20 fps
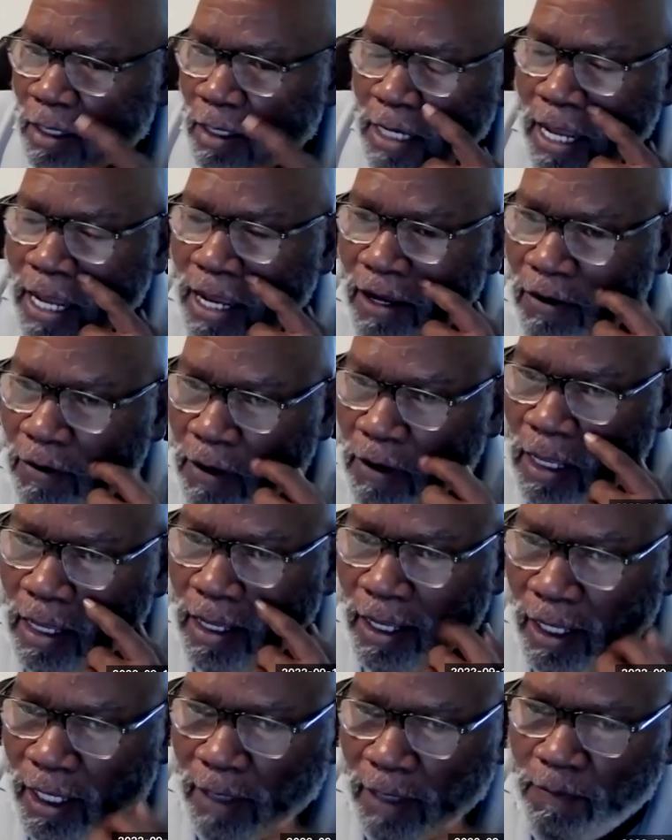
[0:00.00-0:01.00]
Now,
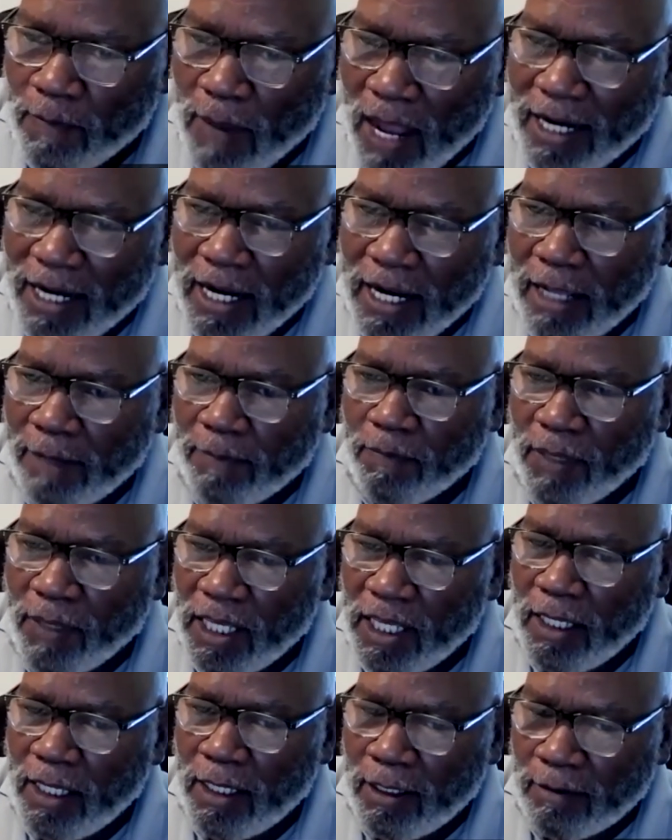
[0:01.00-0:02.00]
it might not
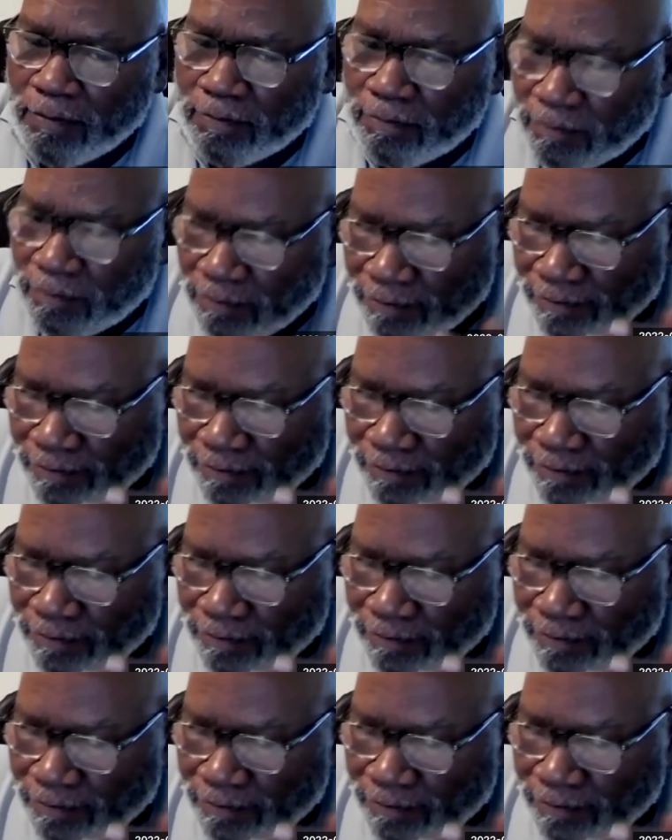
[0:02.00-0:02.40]
be